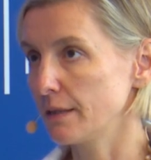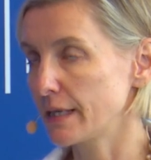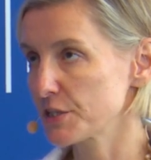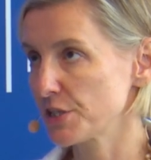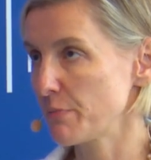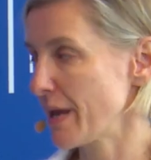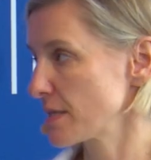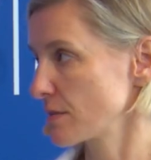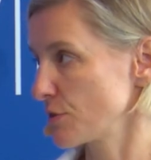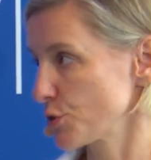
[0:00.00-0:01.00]
largely
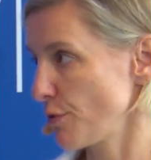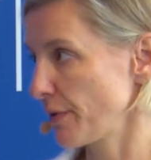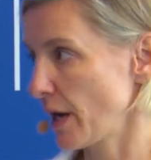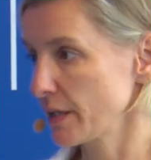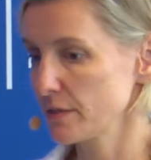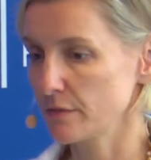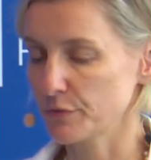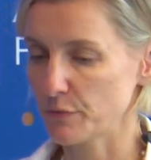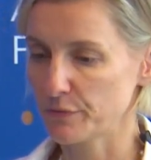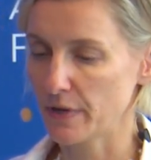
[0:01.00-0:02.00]
based on Sauvegarde
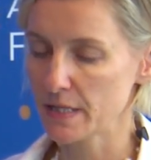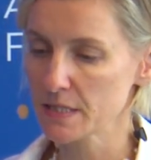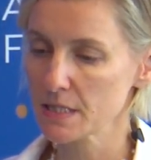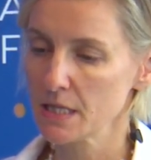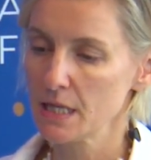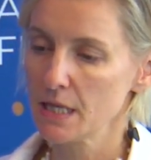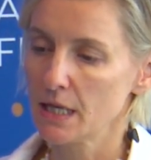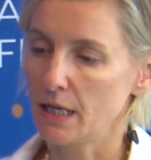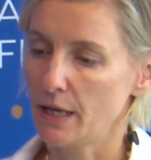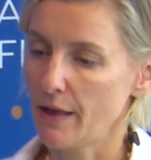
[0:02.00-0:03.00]
from France.
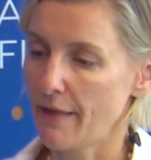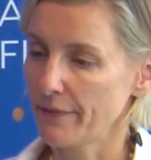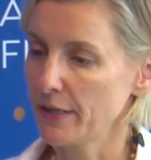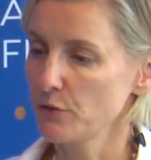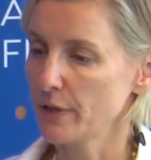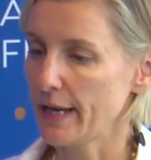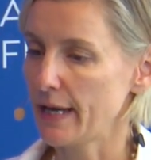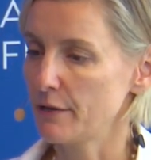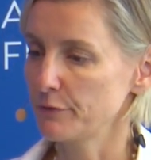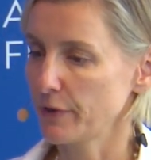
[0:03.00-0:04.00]
And then you
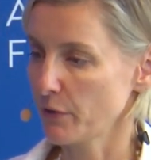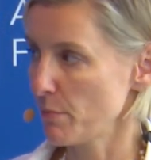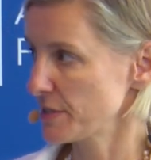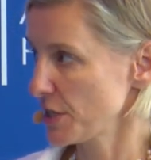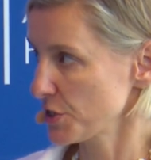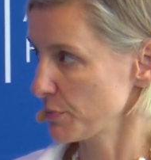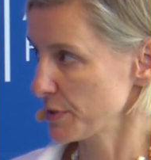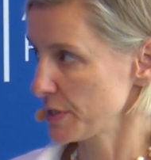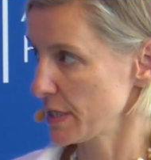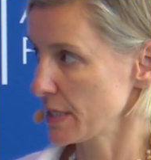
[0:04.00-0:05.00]
have rehabilitation
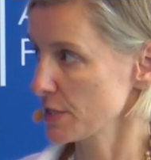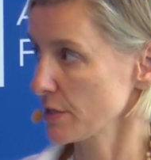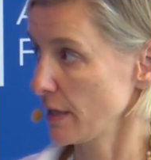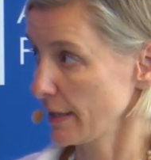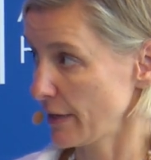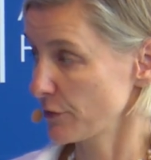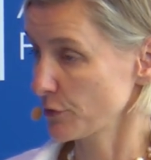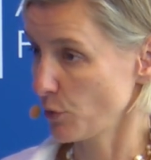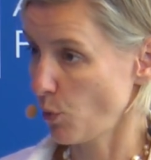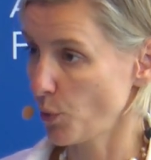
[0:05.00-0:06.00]
proceedings led
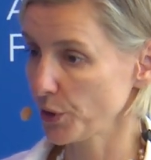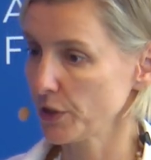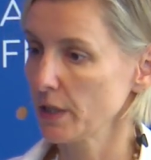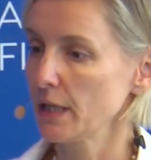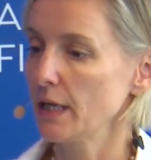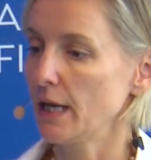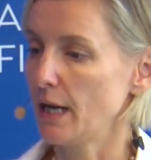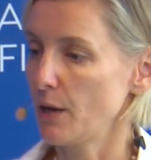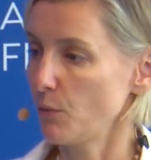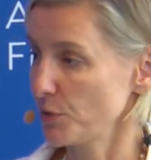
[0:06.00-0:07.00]
through court,
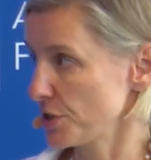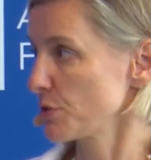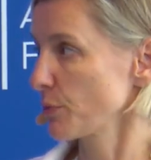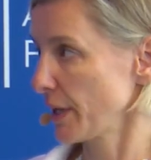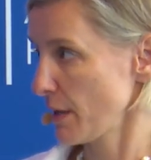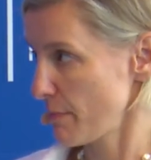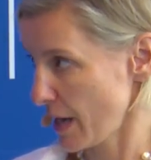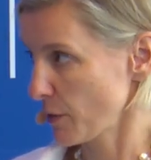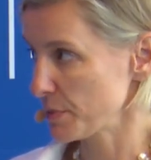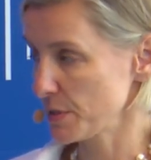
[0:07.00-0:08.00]
which is already a
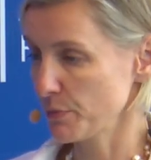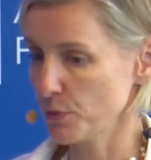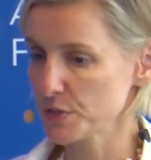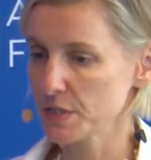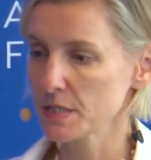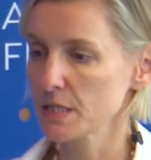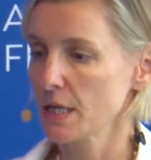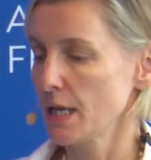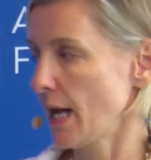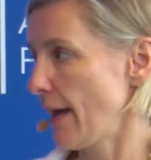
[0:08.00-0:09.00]
bankruptcy process,
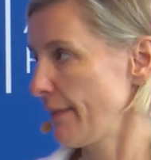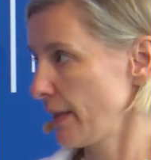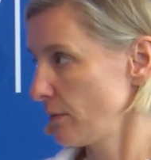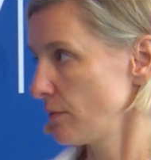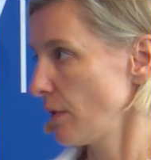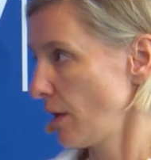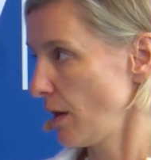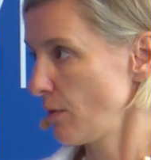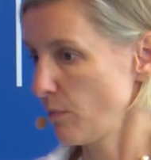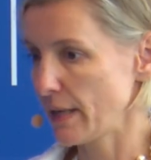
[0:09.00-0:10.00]
and then
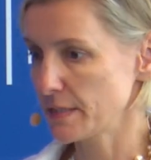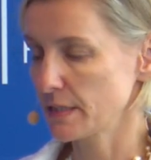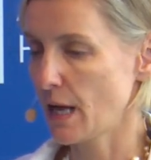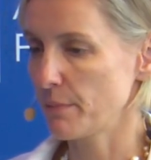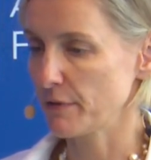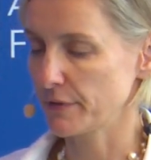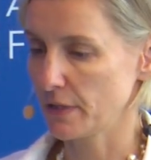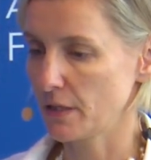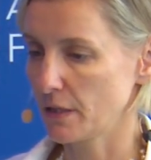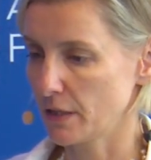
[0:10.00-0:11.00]
winding up if
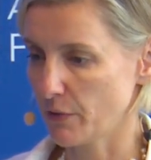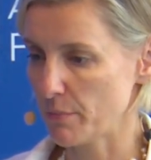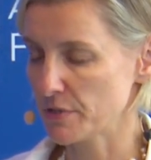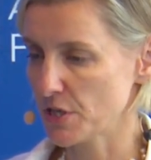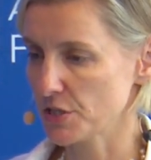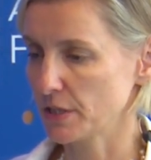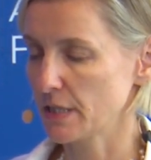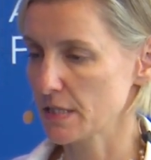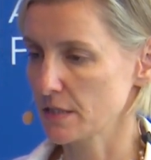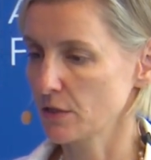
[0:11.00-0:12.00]
the rehabilitation
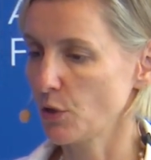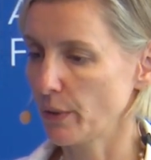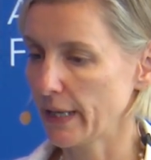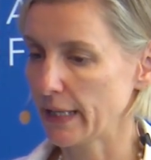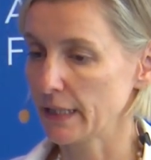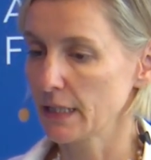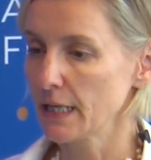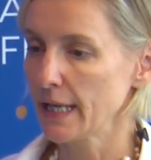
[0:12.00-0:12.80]
doesn't go ahead.